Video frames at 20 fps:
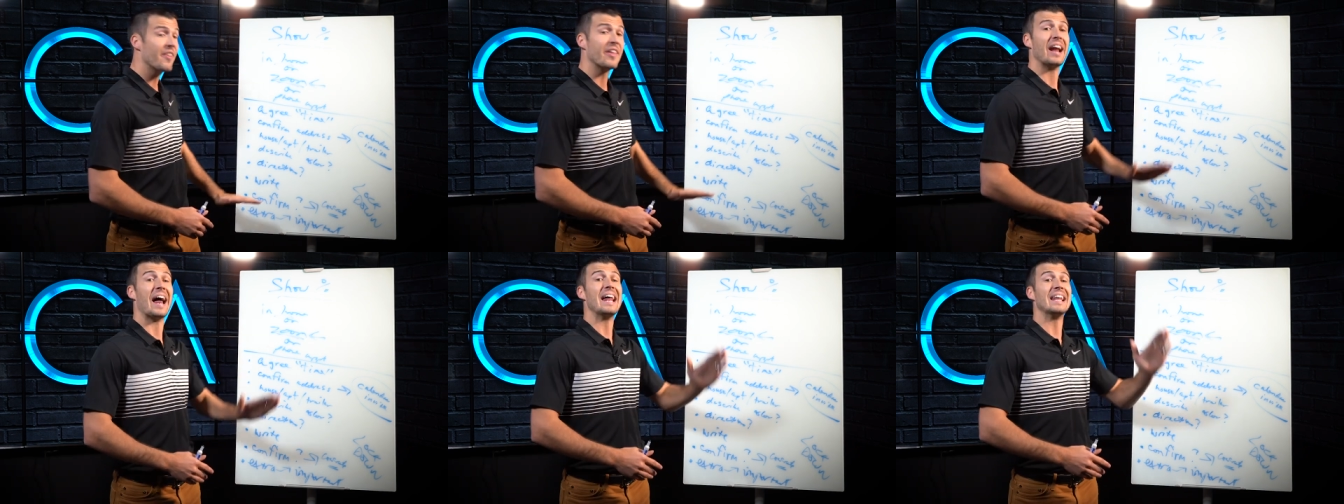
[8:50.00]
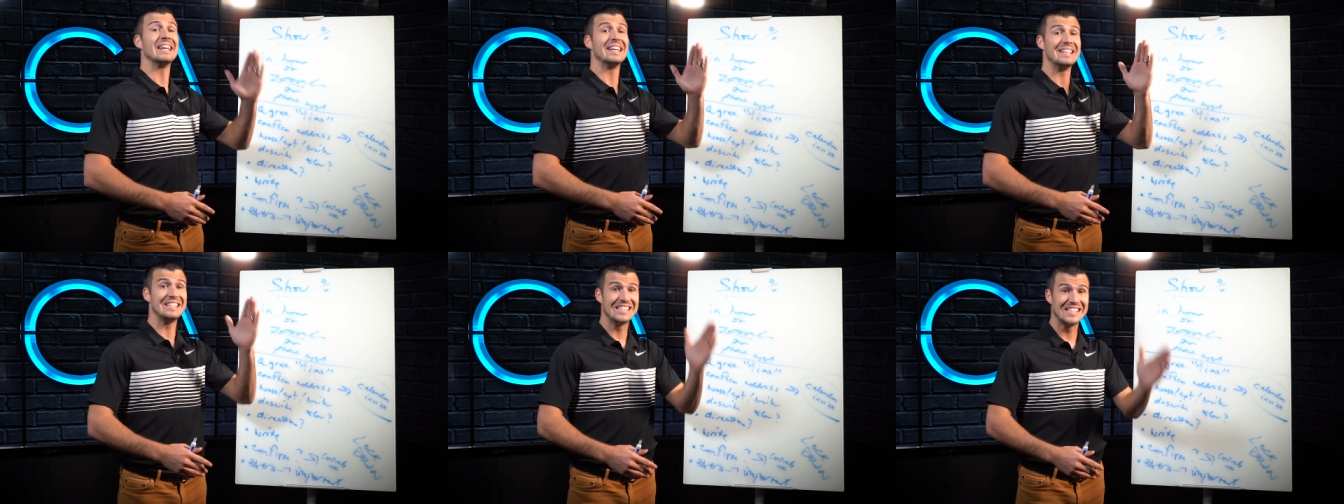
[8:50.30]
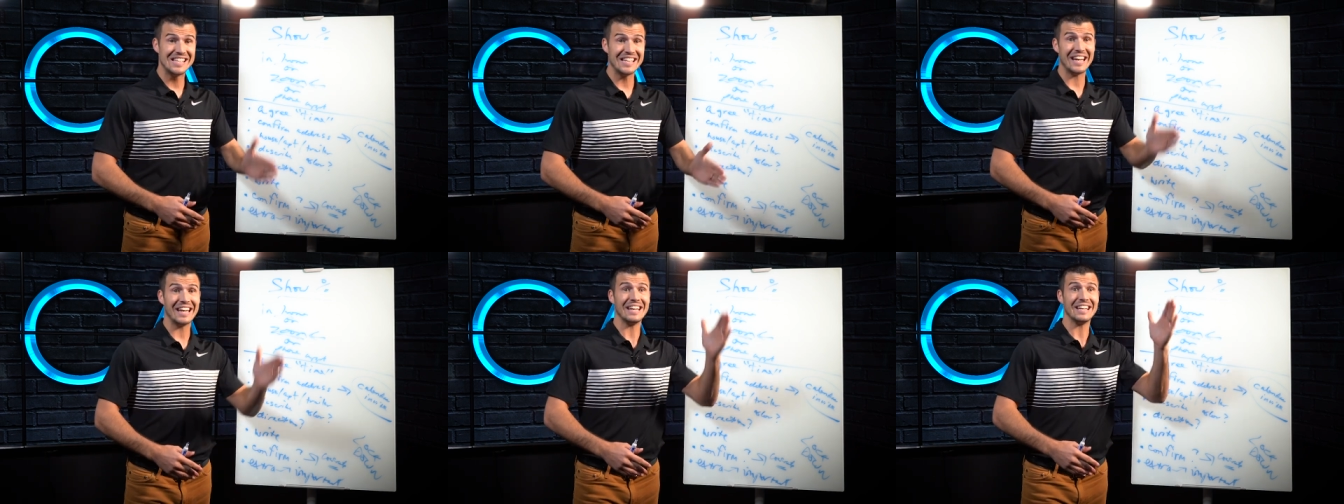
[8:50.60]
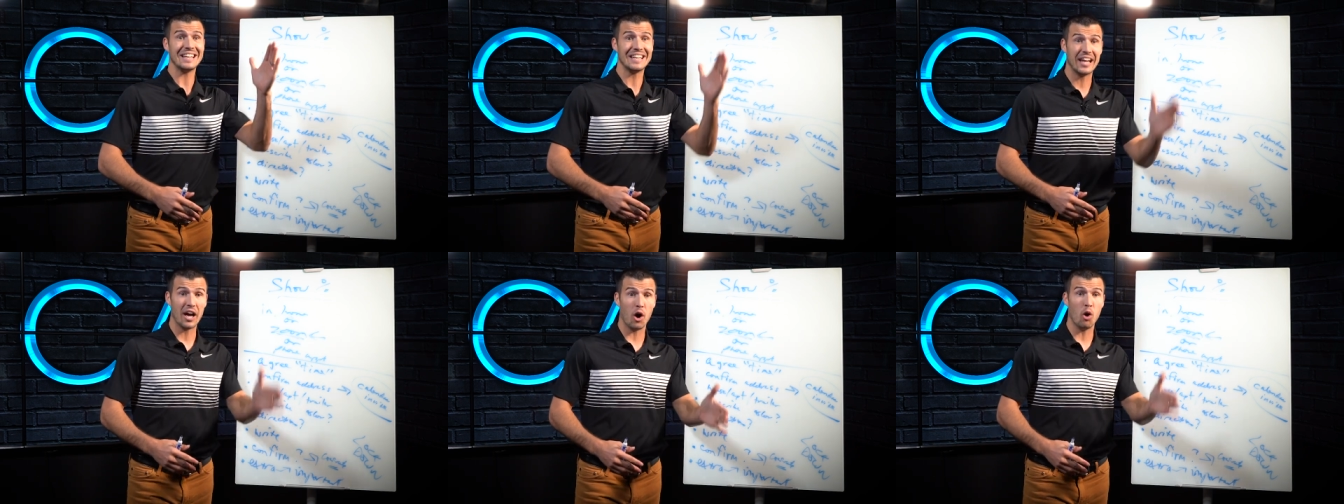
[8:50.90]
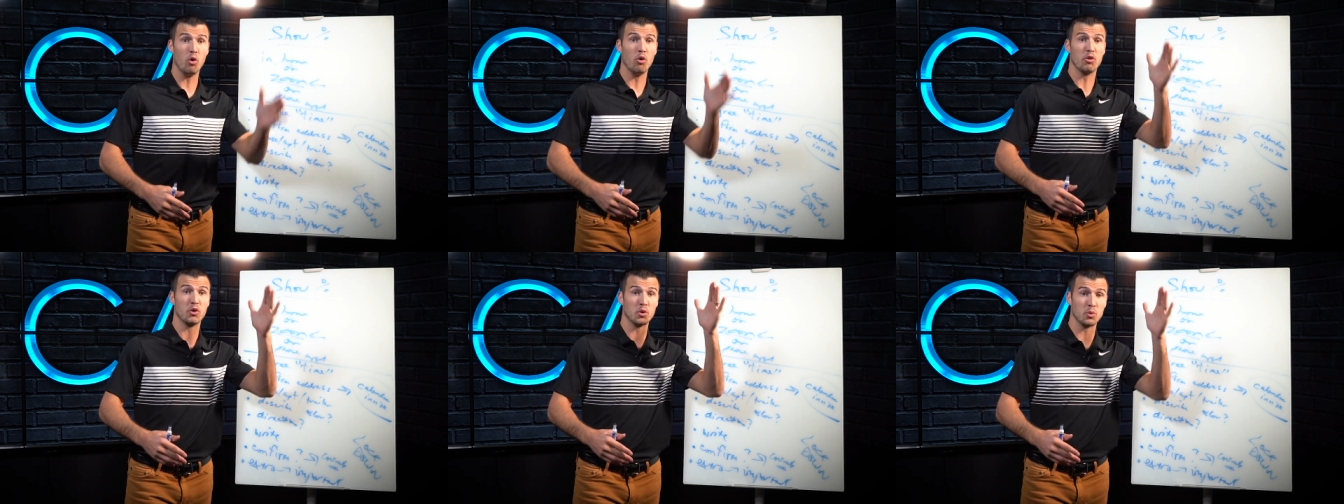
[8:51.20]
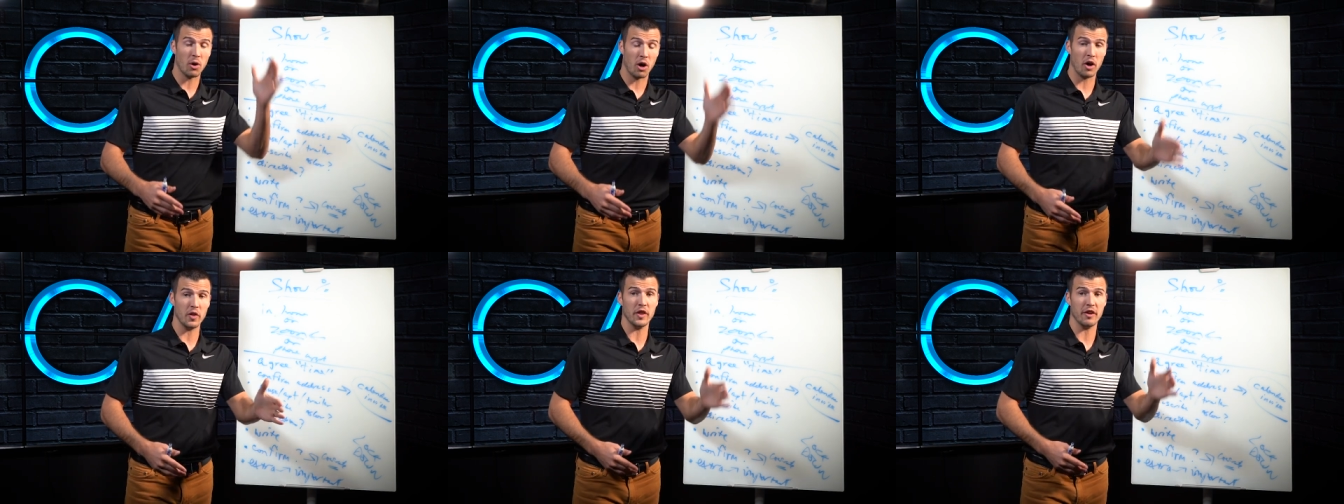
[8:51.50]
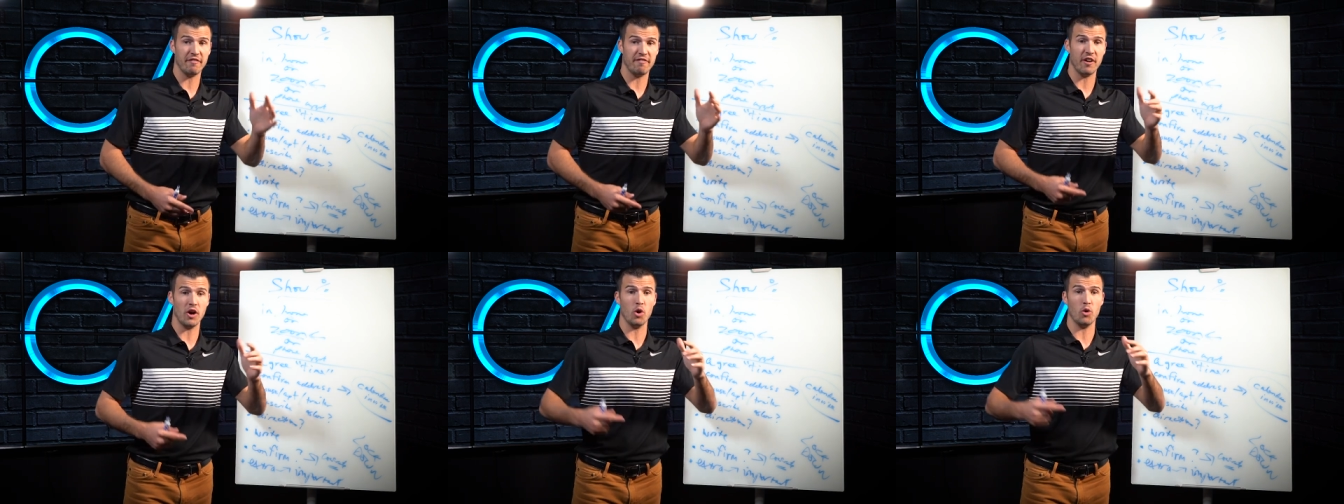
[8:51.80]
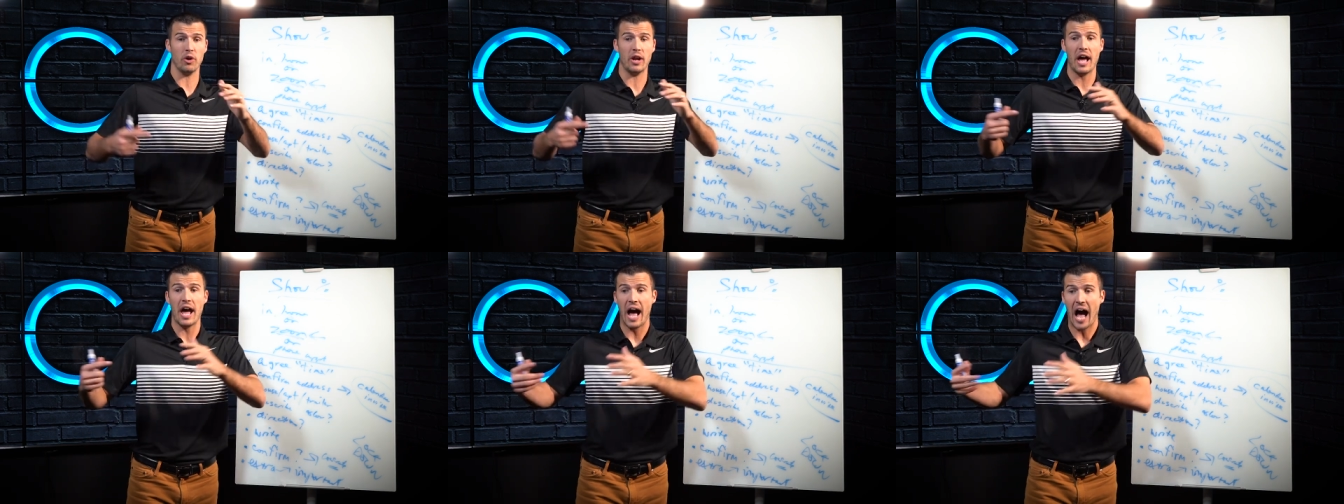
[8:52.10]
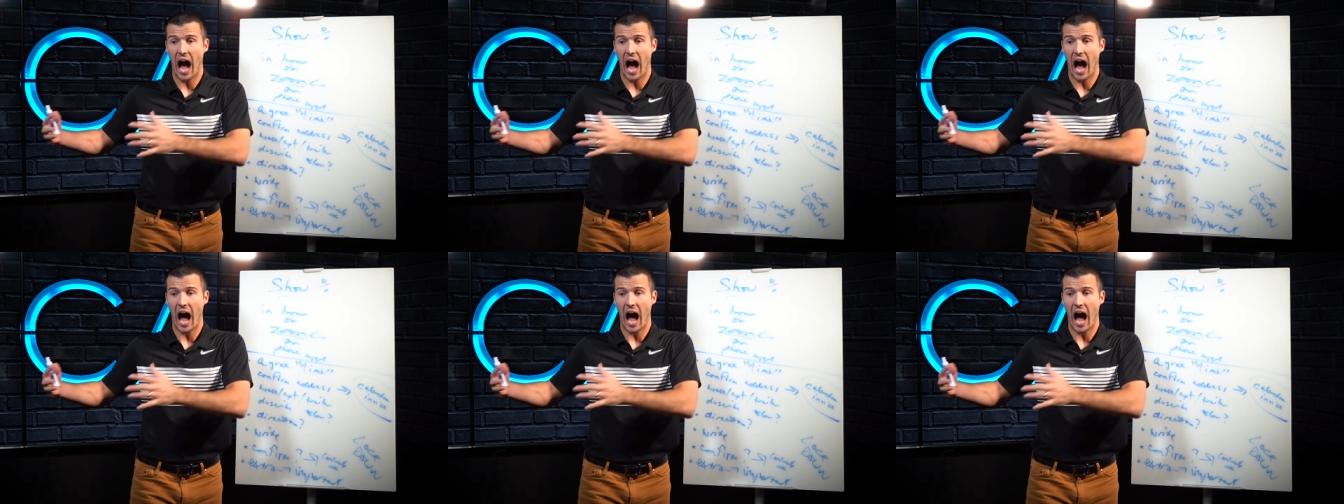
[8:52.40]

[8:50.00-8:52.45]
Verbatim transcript: that I legit go through on the phone.